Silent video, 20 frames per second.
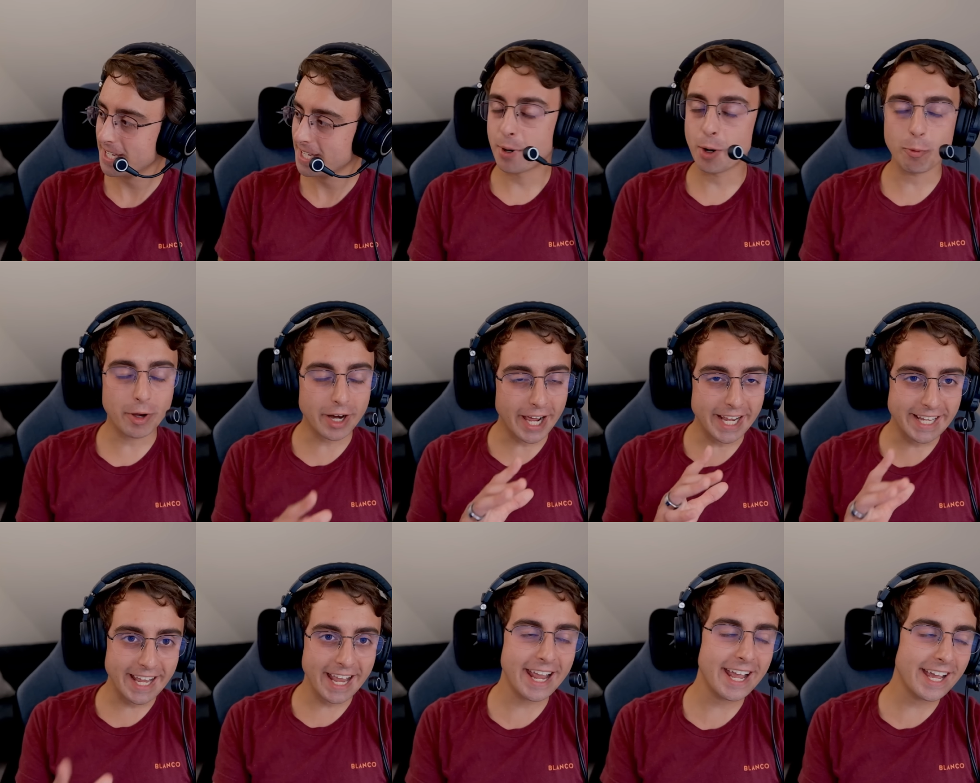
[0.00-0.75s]
But what
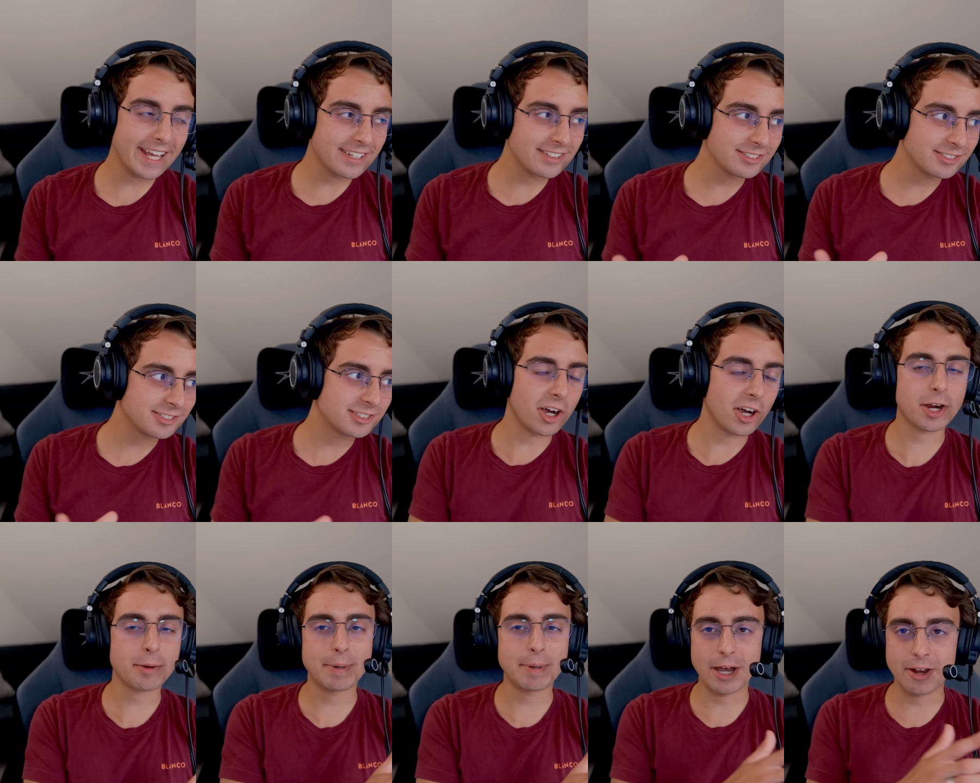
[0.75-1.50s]
I can
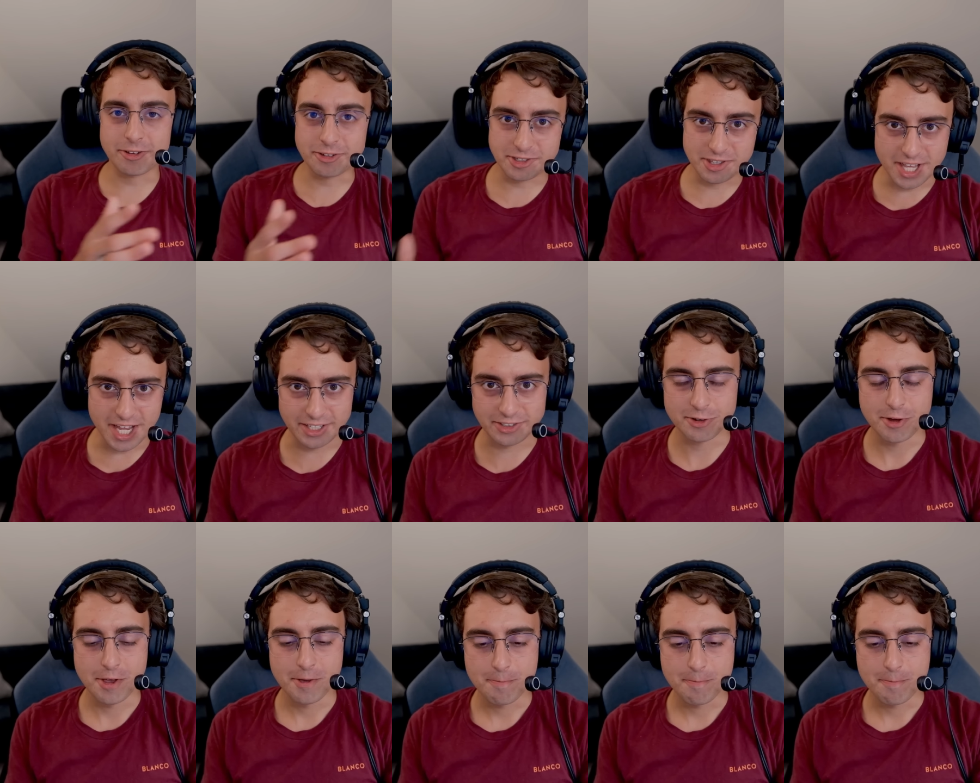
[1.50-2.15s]
talk about is this.